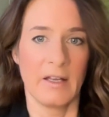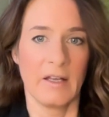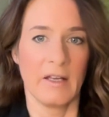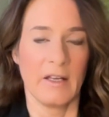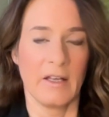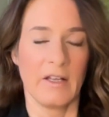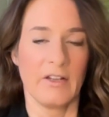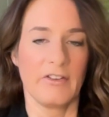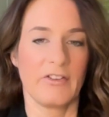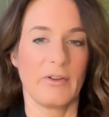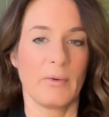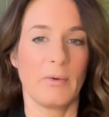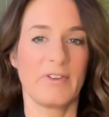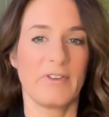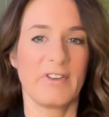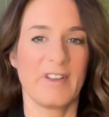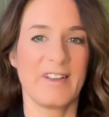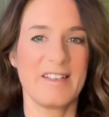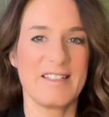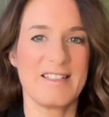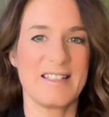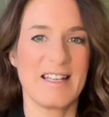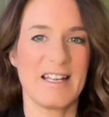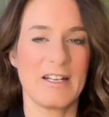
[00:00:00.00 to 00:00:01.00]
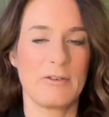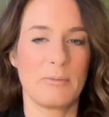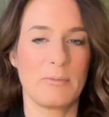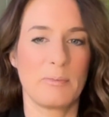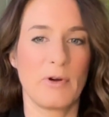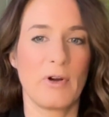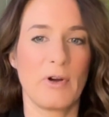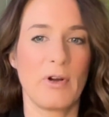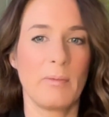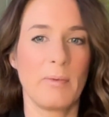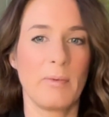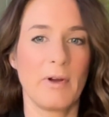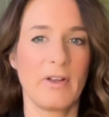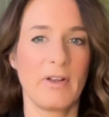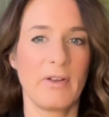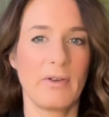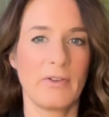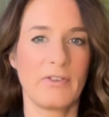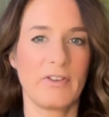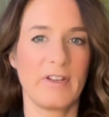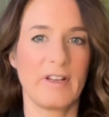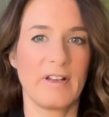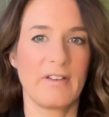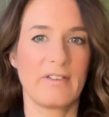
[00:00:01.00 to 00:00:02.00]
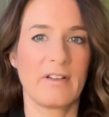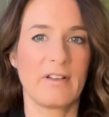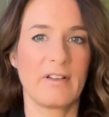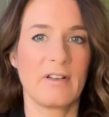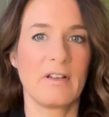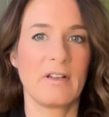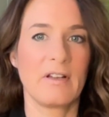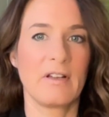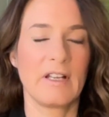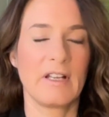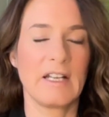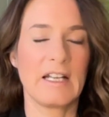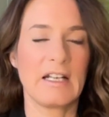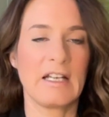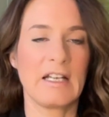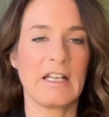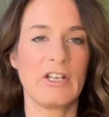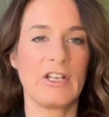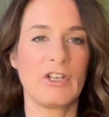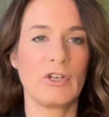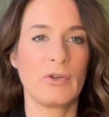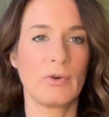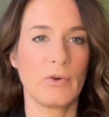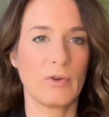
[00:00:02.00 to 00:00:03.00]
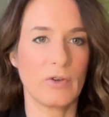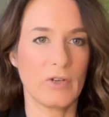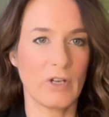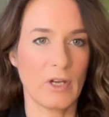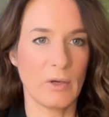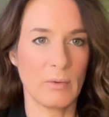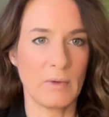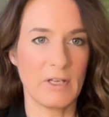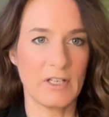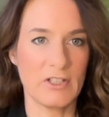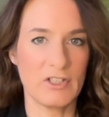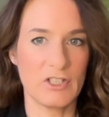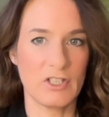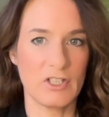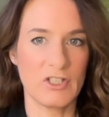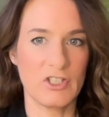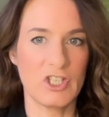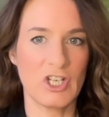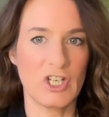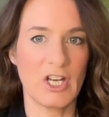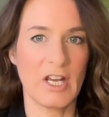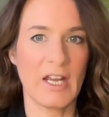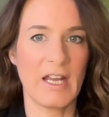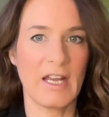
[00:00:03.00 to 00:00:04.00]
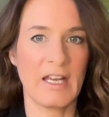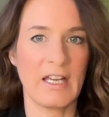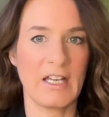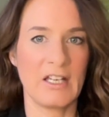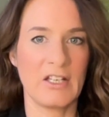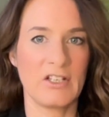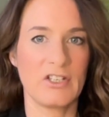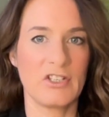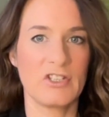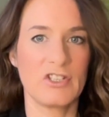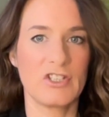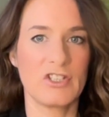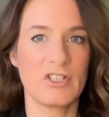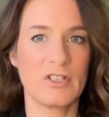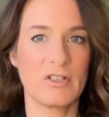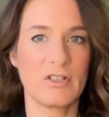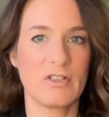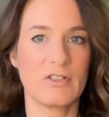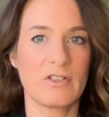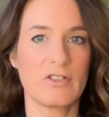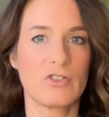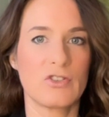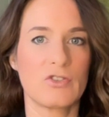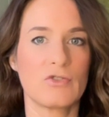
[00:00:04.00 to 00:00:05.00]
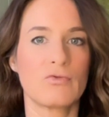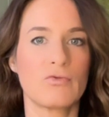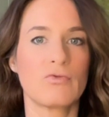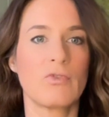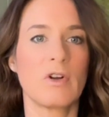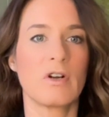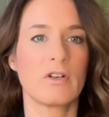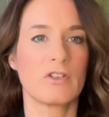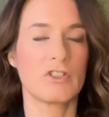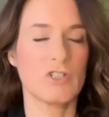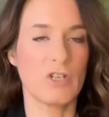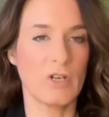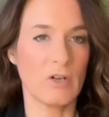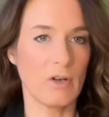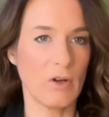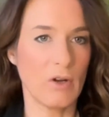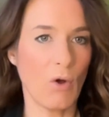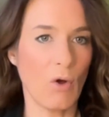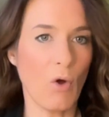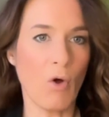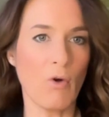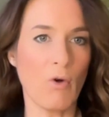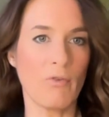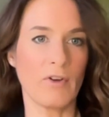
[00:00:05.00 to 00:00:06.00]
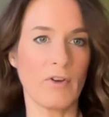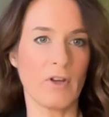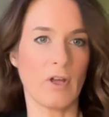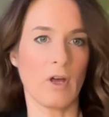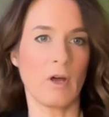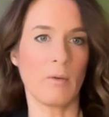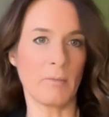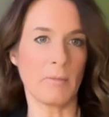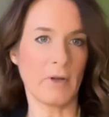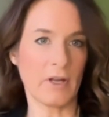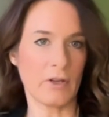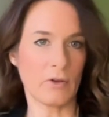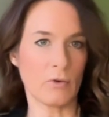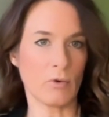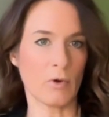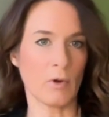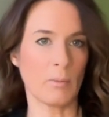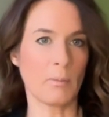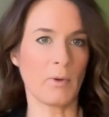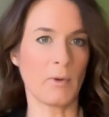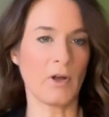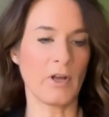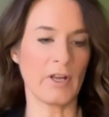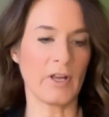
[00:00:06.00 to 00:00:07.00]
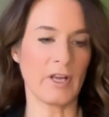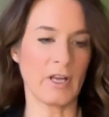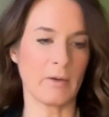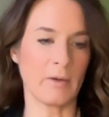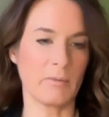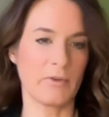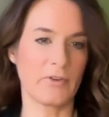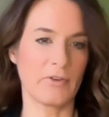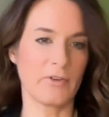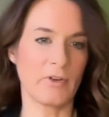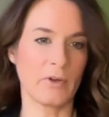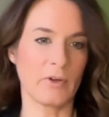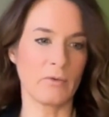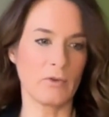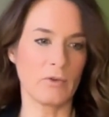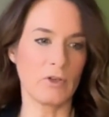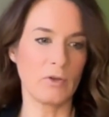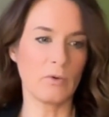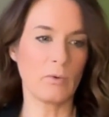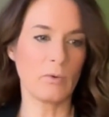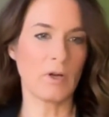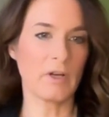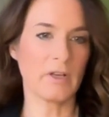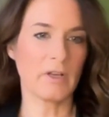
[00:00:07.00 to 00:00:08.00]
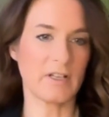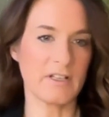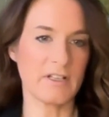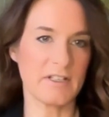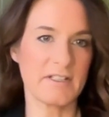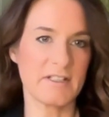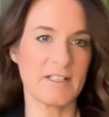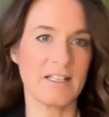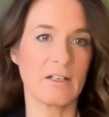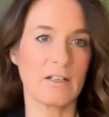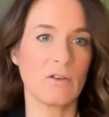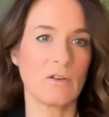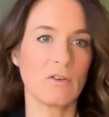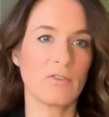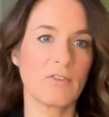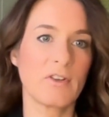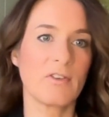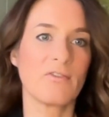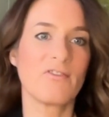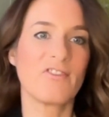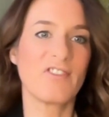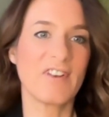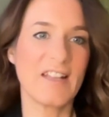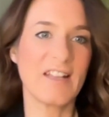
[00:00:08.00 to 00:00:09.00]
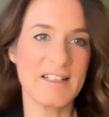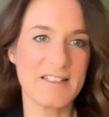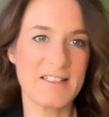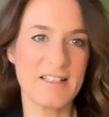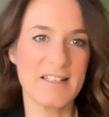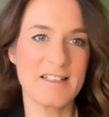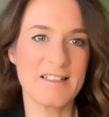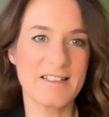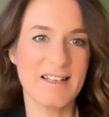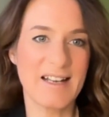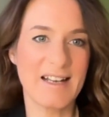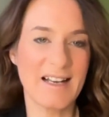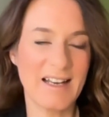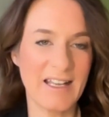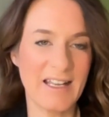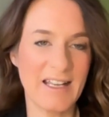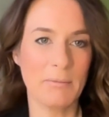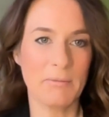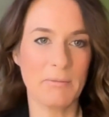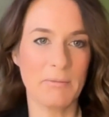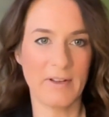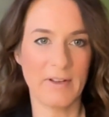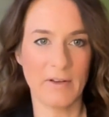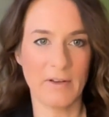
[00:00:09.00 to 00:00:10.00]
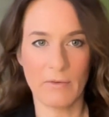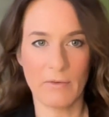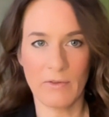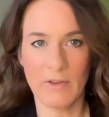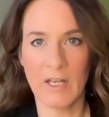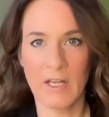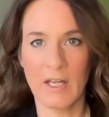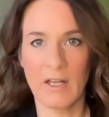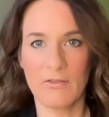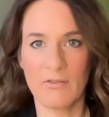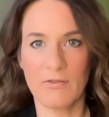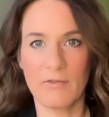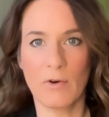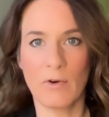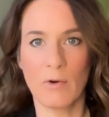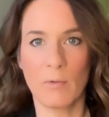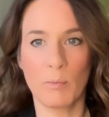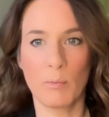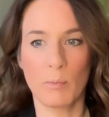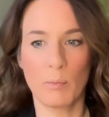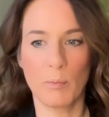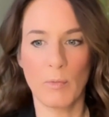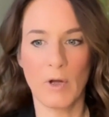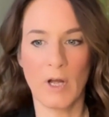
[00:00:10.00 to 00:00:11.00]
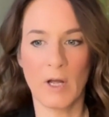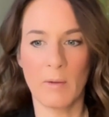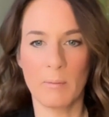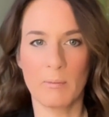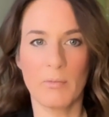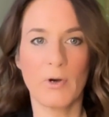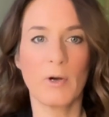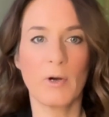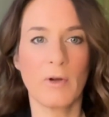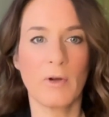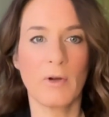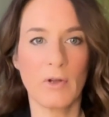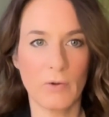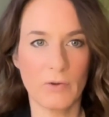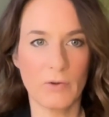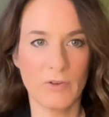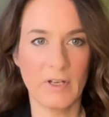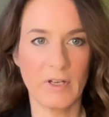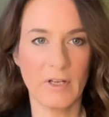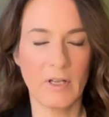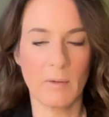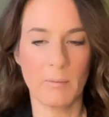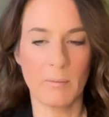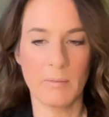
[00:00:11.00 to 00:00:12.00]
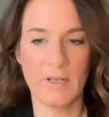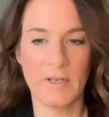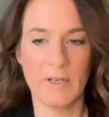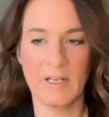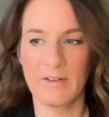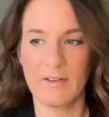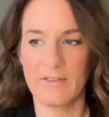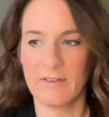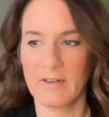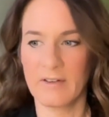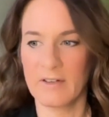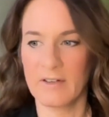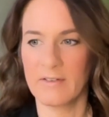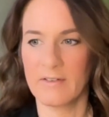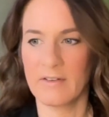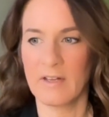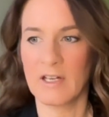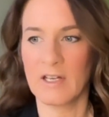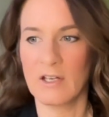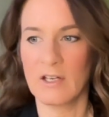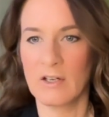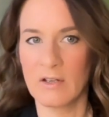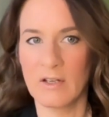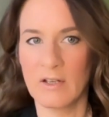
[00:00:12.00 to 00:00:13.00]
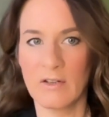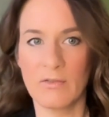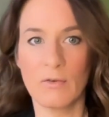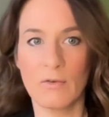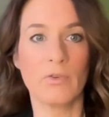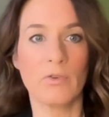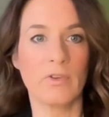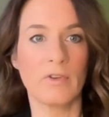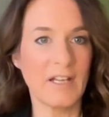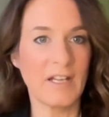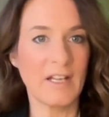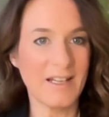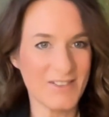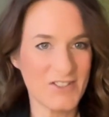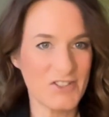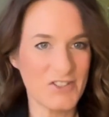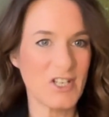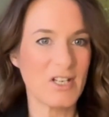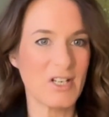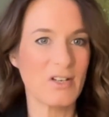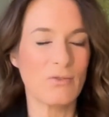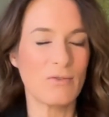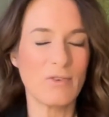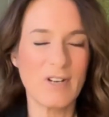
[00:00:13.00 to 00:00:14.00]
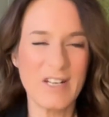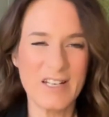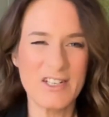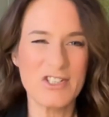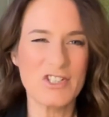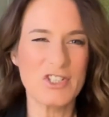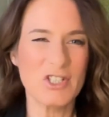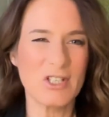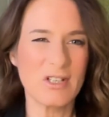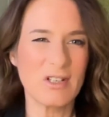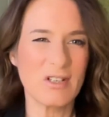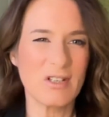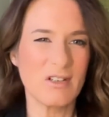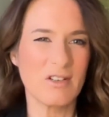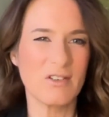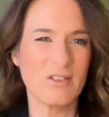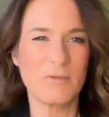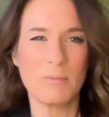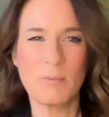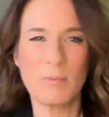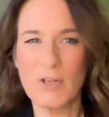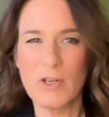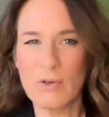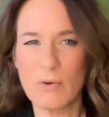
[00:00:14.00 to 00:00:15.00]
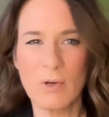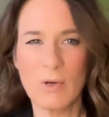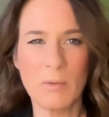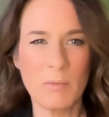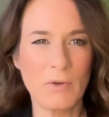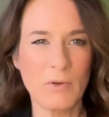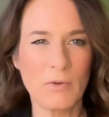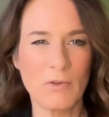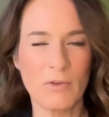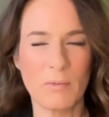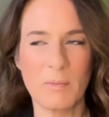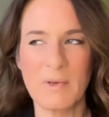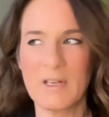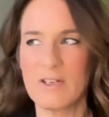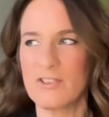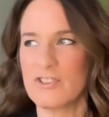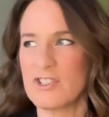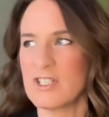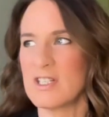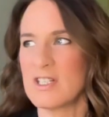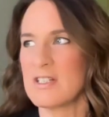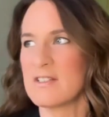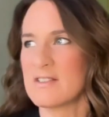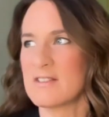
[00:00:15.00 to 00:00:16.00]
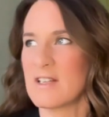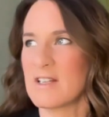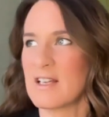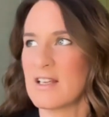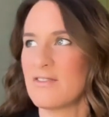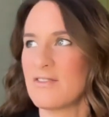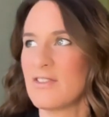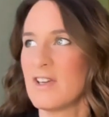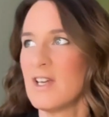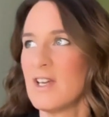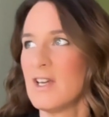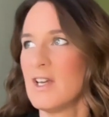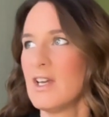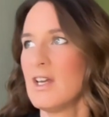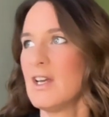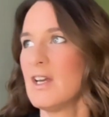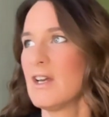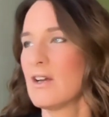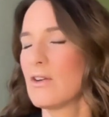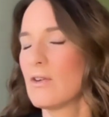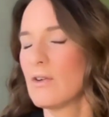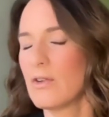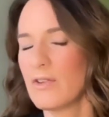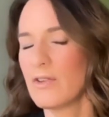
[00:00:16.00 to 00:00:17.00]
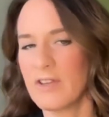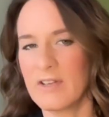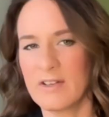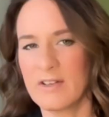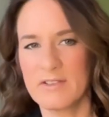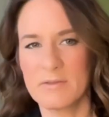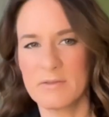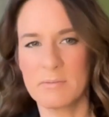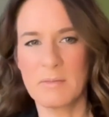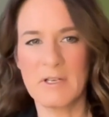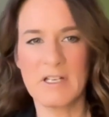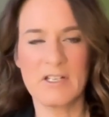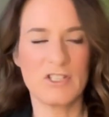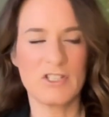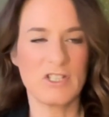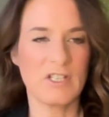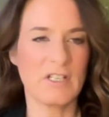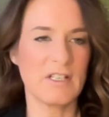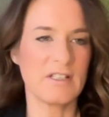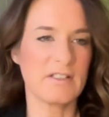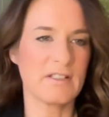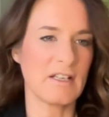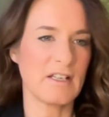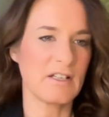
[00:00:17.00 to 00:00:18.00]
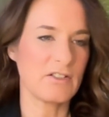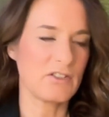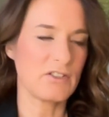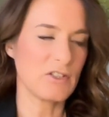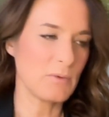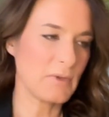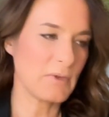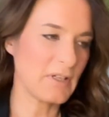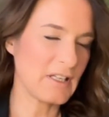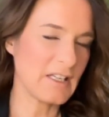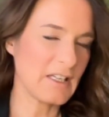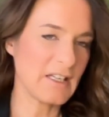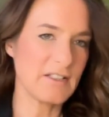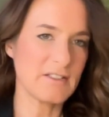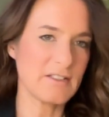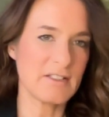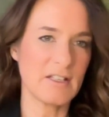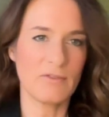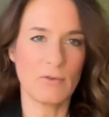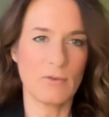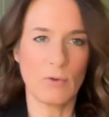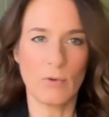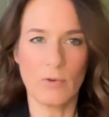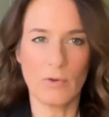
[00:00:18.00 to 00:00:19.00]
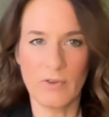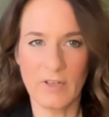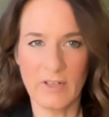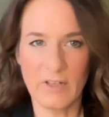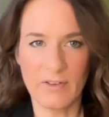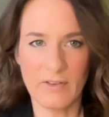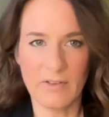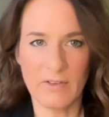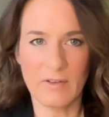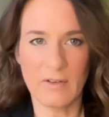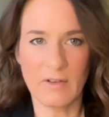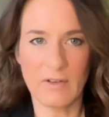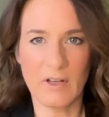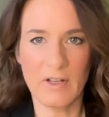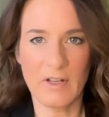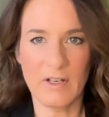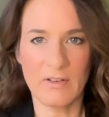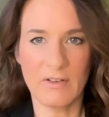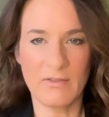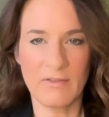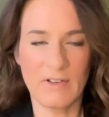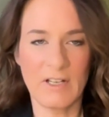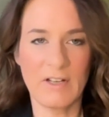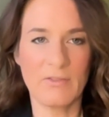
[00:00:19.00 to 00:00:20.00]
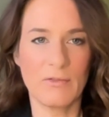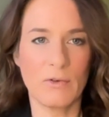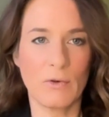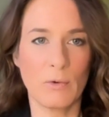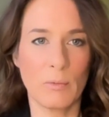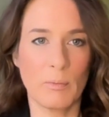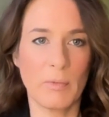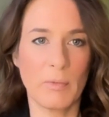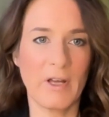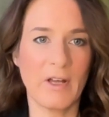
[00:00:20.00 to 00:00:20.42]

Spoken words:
So as I said, probiotics are likely not going to change the structure of a gut microbiome. So you are going to see a lot of conflated claims out there from probiotic companies that are saying, they've got the next generation of microbial species, they've got this species, they're doing this, they've got this kind of level.